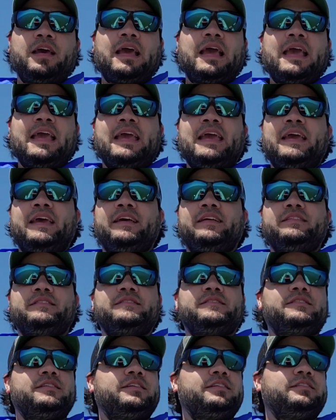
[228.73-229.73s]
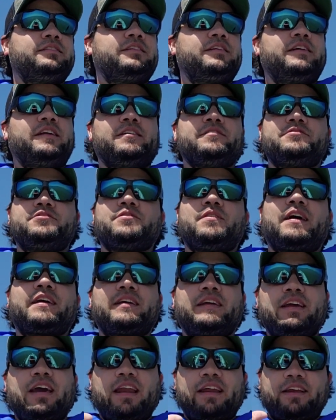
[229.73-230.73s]
and so I
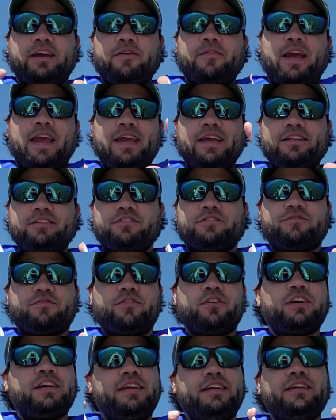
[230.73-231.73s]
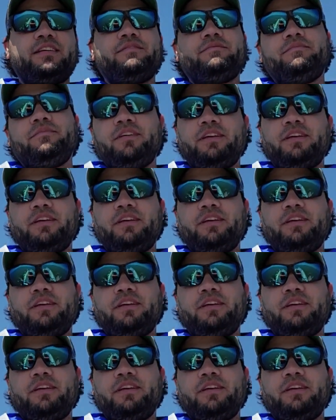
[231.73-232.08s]
can kind of go hands free.